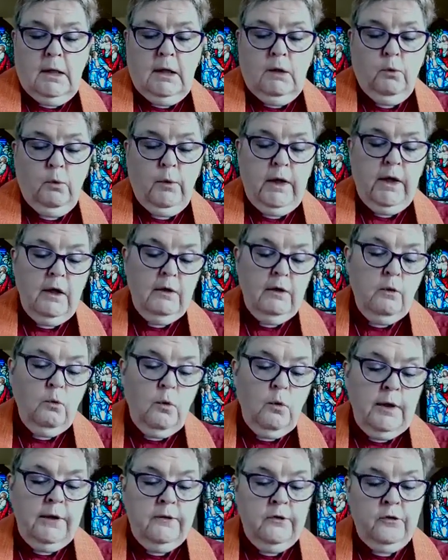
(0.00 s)
and we are the
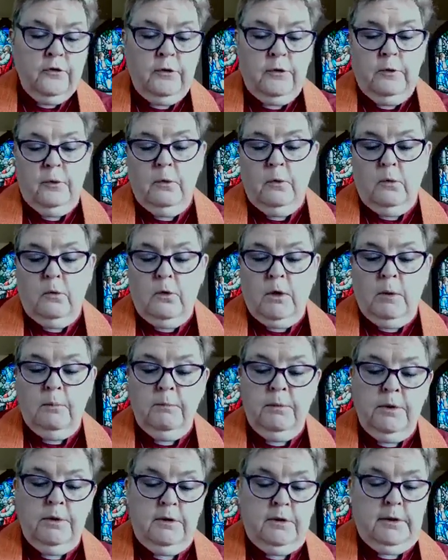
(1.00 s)
ones who
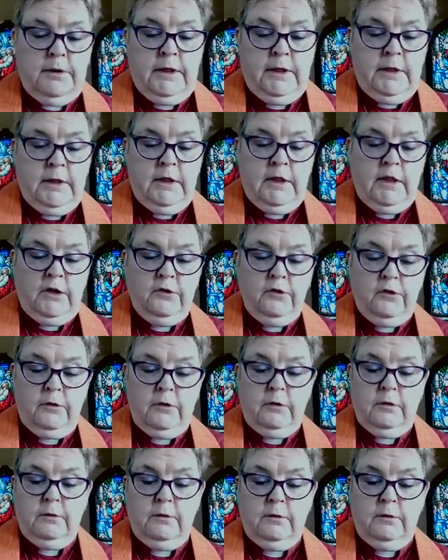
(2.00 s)
grumble in the desert.